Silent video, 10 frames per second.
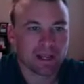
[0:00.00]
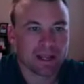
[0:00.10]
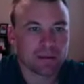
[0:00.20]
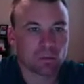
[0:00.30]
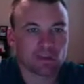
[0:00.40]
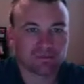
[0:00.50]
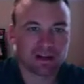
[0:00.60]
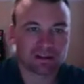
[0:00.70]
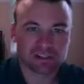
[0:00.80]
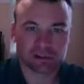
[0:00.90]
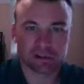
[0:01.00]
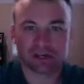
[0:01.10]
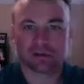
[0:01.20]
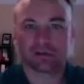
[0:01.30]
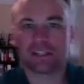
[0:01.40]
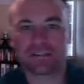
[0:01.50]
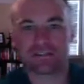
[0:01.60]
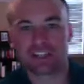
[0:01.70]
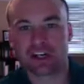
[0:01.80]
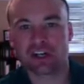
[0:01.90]
8150 Arrowleaf
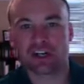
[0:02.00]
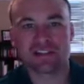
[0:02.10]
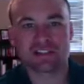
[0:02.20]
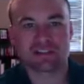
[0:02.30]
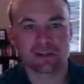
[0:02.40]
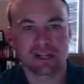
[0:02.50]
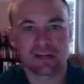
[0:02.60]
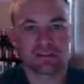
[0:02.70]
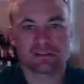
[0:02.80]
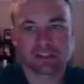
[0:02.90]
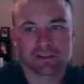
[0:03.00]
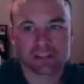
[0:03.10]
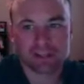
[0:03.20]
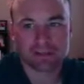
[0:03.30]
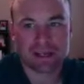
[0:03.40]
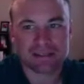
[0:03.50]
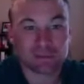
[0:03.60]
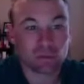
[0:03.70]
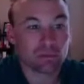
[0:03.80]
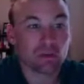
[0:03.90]
Turn. This is located at the reserve at Lake
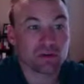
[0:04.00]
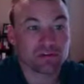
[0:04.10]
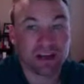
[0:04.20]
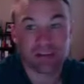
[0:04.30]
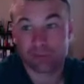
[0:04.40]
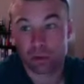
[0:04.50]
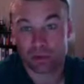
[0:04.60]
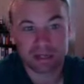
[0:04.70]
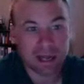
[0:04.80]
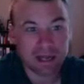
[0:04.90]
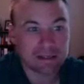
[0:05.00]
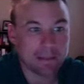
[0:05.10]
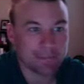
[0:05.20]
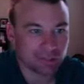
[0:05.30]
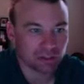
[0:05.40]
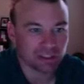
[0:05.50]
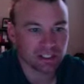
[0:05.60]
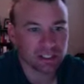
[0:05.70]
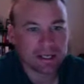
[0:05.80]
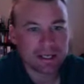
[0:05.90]
Manassas. 1.549
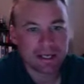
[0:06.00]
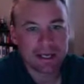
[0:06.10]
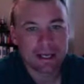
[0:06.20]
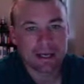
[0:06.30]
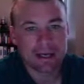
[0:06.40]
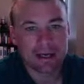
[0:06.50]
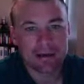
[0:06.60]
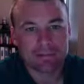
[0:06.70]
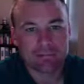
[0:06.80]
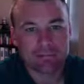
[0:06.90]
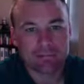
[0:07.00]
million. Um,